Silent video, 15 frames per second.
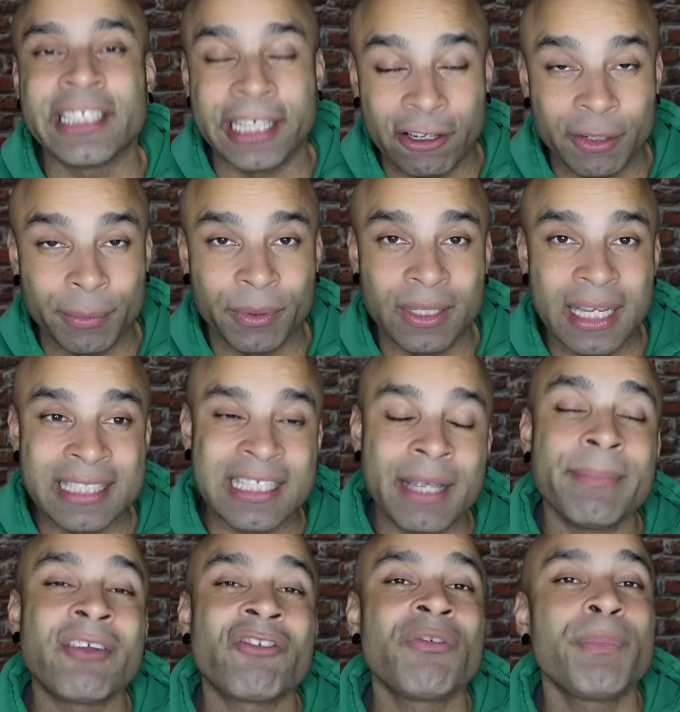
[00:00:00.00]
terrible, as I
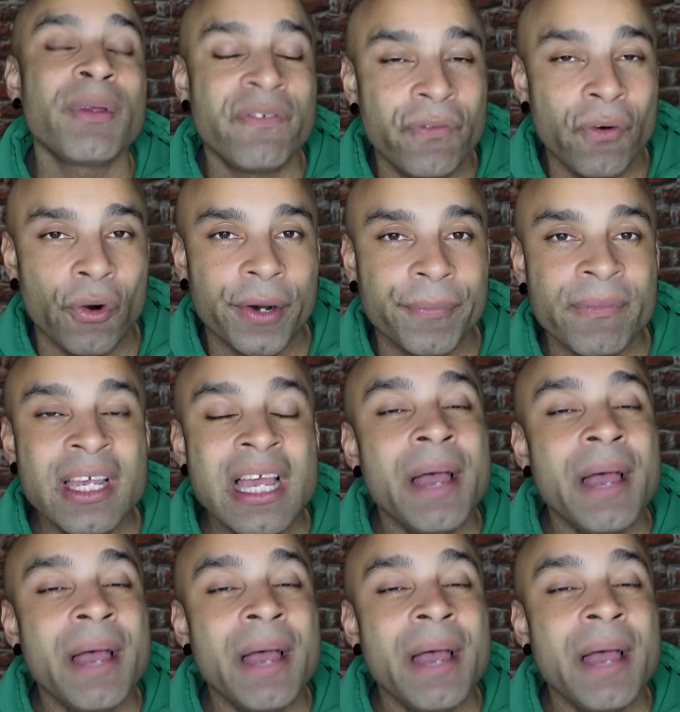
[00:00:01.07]
mentioned before.